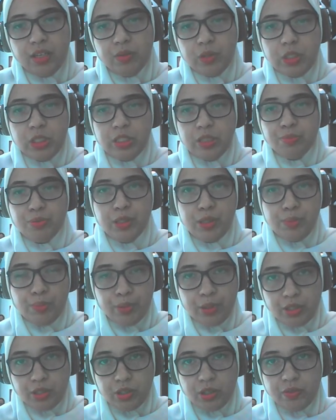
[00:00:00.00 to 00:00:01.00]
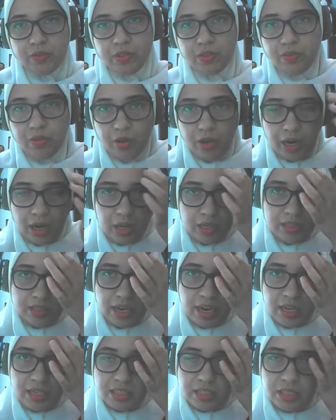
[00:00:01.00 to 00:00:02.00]
which is a preprint server for health
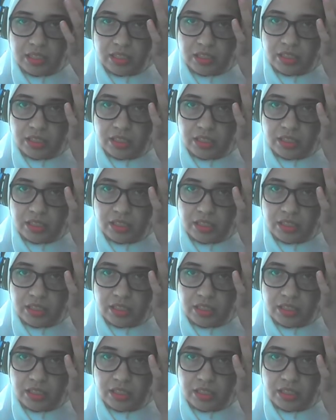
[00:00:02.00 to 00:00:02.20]
sciences.